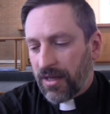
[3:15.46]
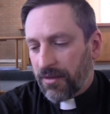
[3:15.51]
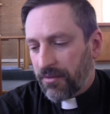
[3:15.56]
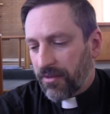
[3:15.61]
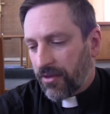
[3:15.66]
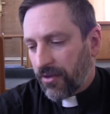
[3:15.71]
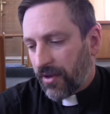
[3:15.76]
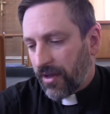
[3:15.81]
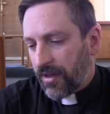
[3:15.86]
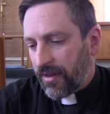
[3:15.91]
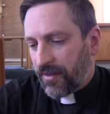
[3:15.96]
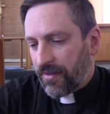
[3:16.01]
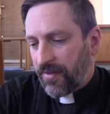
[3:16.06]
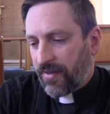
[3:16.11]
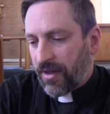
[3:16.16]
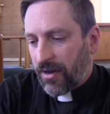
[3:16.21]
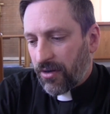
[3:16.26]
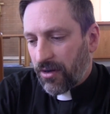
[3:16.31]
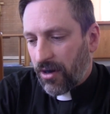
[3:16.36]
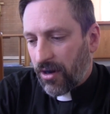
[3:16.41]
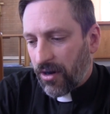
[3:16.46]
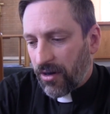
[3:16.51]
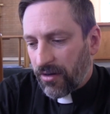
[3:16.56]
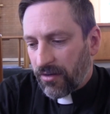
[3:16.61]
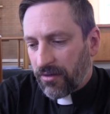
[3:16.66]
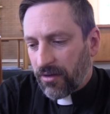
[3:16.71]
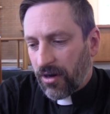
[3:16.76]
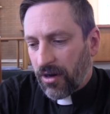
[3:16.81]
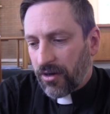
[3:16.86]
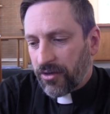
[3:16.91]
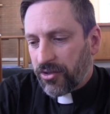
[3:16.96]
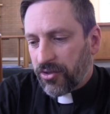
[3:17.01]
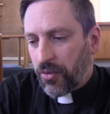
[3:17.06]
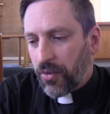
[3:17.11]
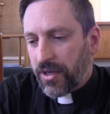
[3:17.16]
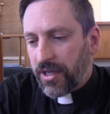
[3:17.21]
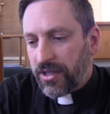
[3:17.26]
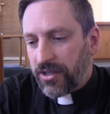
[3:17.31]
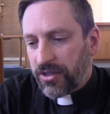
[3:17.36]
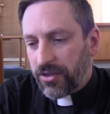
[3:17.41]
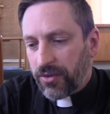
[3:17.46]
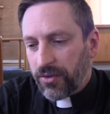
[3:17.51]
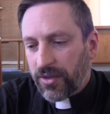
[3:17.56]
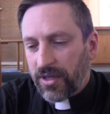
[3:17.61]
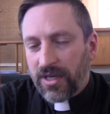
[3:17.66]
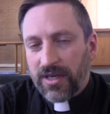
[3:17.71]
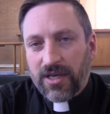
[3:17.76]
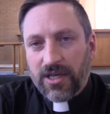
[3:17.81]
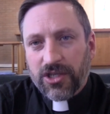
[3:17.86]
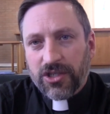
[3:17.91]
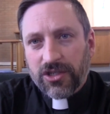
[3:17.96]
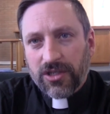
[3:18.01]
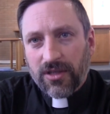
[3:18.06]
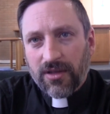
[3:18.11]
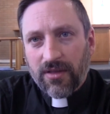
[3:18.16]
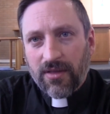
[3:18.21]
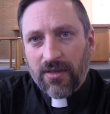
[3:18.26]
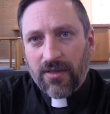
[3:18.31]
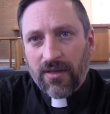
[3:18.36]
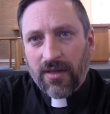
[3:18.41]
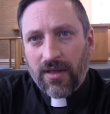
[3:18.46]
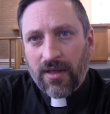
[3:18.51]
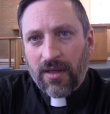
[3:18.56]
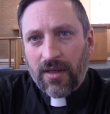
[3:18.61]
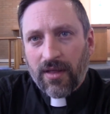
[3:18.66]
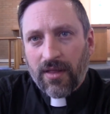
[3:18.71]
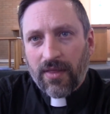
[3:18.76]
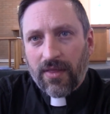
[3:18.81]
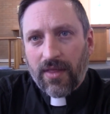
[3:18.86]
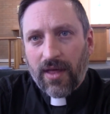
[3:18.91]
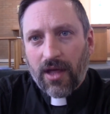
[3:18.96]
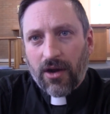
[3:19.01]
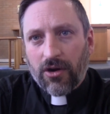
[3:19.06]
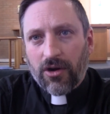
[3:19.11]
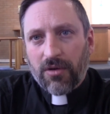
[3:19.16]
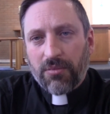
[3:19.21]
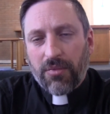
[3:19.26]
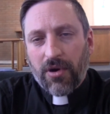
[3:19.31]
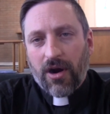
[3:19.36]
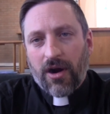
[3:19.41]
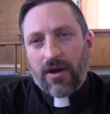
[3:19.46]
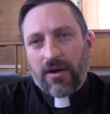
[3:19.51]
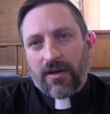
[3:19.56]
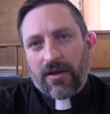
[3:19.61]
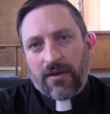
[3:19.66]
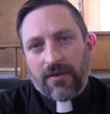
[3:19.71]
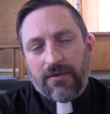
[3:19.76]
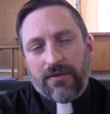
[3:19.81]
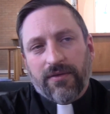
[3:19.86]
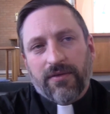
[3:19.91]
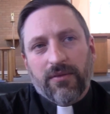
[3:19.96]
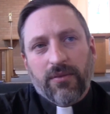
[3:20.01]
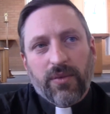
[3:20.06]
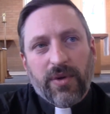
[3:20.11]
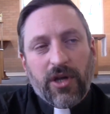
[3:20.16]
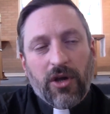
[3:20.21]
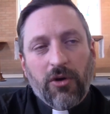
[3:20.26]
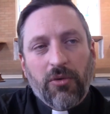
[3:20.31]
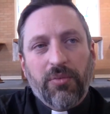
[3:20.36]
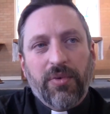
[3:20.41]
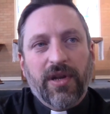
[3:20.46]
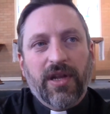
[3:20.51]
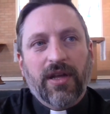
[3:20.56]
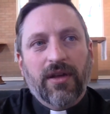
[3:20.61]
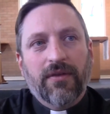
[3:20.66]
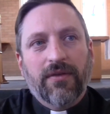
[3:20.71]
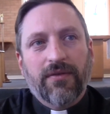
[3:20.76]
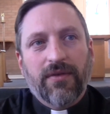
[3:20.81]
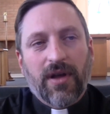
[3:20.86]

So there are 22 conditions that are a part of reopening